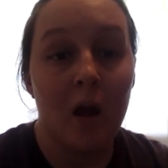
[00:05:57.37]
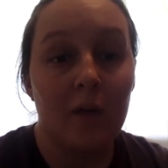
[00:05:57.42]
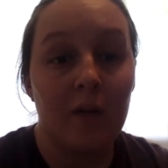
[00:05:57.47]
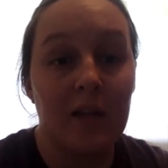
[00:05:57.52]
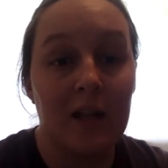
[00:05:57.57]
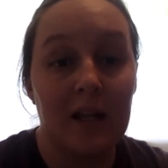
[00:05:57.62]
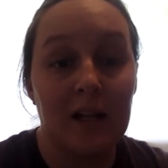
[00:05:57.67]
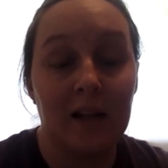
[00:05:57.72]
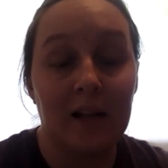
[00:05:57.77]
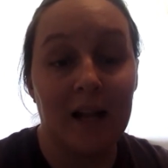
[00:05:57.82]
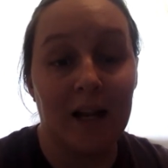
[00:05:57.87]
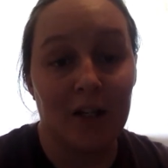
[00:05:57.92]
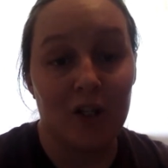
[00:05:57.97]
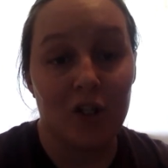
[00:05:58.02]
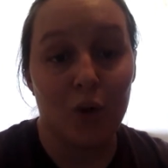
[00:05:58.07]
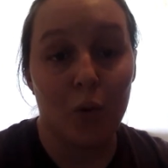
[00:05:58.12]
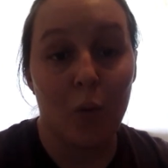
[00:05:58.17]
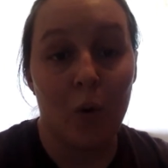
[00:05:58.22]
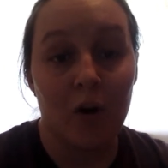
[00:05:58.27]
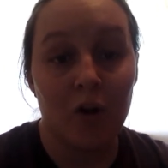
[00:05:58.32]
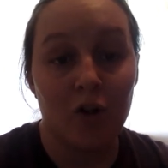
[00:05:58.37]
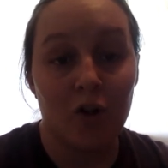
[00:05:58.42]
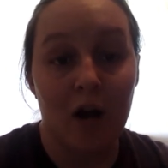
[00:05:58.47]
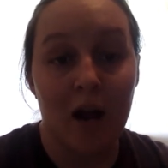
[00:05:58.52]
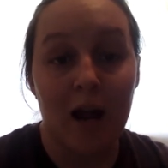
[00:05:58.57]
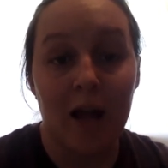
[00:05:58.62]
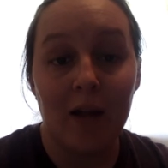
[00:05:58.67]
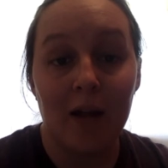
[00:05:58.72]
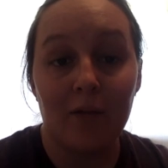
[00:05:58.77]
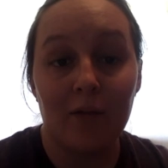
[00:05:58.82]
the link to
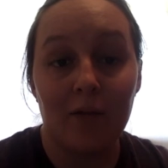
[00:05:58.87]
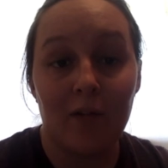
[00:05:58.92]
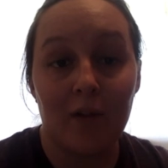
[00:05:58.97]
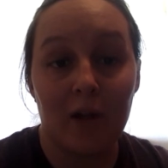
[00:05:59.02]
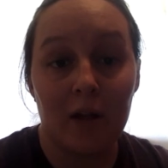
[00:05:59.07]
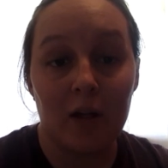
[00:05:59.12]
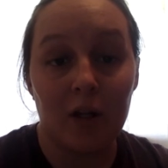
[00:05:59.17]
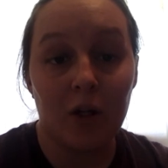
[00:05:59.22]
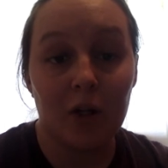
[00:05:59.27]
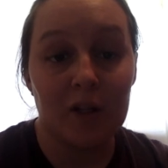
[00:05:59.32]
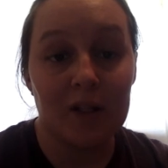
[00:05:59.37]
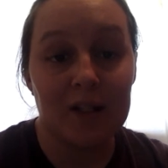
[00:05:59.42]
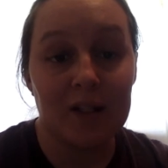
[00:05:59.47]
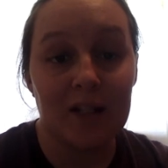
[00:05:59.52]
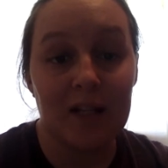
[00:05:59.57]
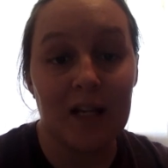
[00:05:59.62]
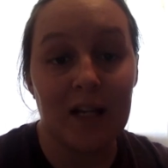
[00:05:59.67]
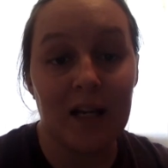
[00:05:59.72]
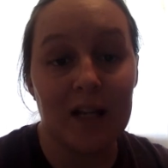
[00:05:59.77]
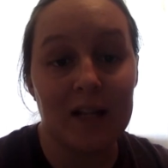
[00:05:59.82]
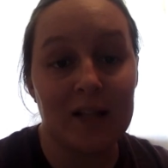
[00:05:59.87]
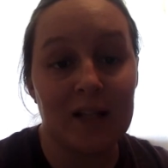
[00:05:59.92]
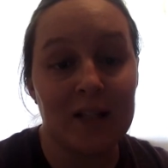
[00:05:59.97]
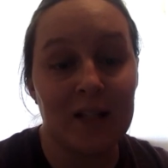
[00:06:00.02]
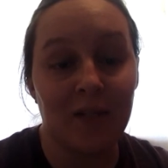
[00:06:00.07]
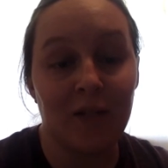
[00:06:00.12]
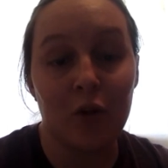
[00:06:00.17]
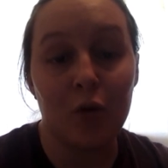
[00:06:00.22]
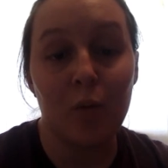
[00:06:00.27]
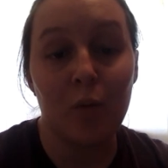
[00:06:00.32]
OneDrive, you'll see it says
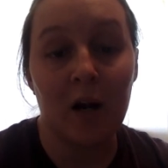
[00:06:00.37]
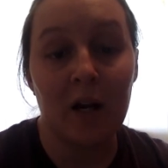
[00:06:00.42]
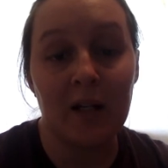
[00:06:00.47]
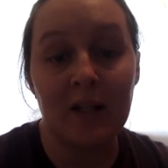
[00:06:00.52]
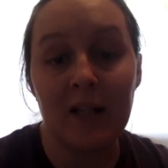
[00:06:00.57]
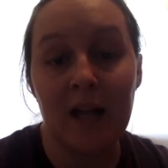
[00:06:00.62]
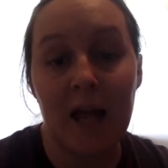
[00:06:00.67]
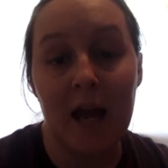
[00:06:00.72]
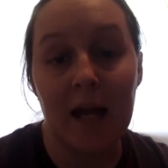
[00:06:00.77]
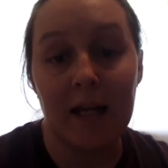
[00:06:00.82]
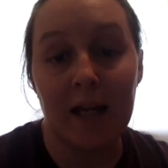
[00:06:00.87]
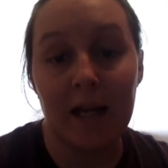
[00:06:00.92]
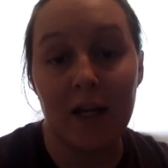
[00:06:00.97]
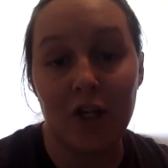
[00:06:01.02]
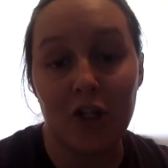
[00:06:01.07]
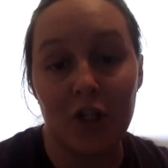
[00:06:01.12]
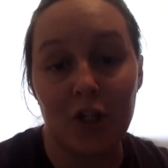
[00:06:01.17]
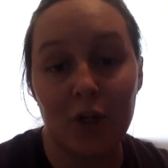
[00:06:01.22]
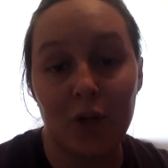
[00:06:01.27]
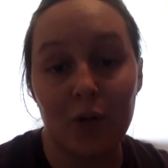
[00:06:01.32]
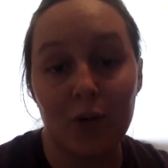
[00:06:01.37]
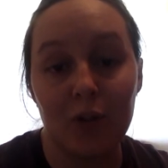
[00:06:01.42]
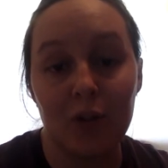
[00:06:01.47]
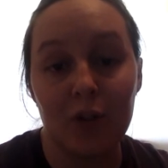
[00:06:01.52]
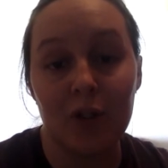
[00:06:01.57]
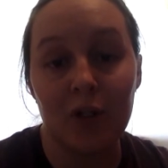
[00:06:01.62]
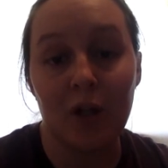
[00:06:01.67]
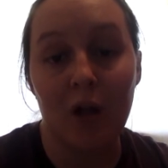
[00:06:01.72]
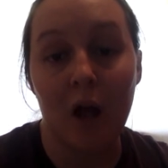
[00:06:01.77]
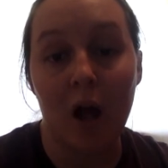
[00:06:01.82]
if you run into any
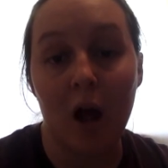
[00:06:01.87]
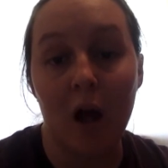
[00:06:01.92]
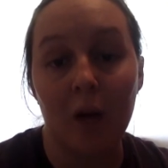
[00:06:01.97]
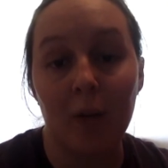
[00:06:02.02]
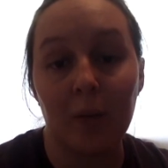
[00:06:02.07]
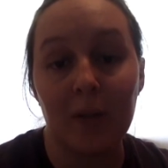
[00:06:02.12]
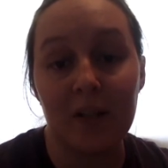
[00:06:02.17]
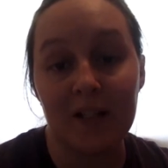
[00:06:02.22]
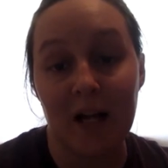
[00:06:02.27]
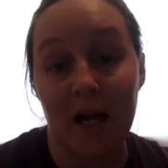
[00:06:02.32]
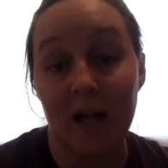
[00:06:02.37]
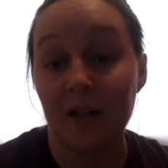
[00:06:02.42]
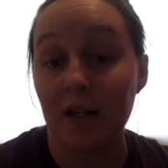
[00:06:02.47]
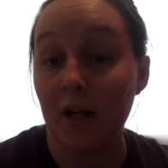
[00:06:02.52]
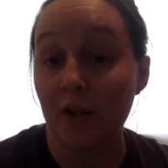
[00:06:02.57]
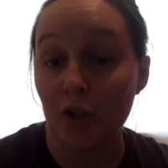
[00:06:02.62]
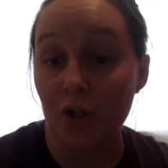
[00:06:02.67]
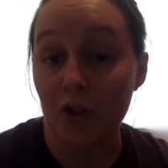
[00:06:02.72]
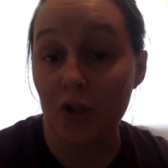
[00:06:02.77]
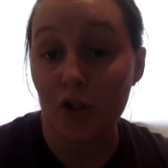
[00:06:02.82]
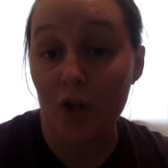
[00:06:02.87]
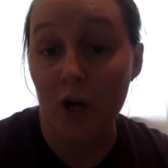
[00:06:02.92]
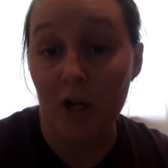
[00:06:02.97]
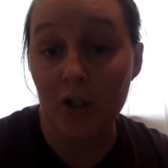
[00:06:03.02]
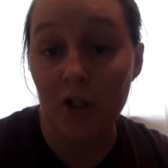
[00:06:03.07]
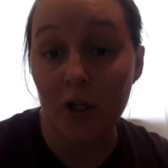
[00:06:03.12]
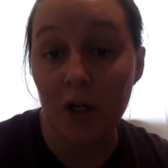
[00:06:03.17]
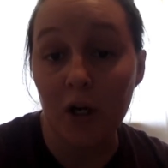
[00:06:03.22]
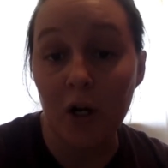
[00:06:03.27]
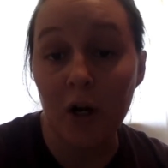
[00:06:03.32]
issues, please contact your
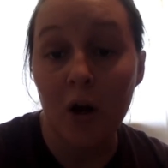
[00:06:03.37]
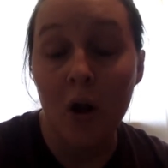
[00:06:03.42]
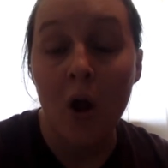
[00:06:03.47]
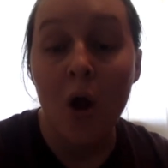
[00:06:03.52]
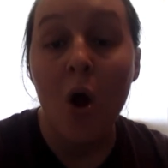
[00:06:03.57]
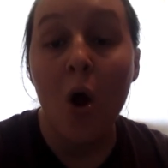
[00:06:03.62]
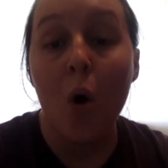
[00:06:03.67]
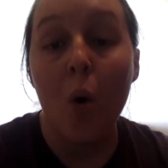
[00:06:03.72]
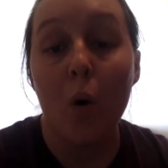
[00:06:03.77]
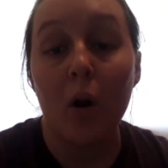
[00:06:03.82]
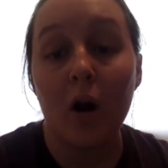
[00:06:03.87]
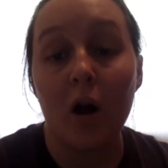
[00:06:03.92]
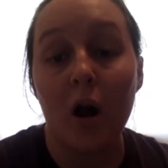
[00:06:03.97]
instructor or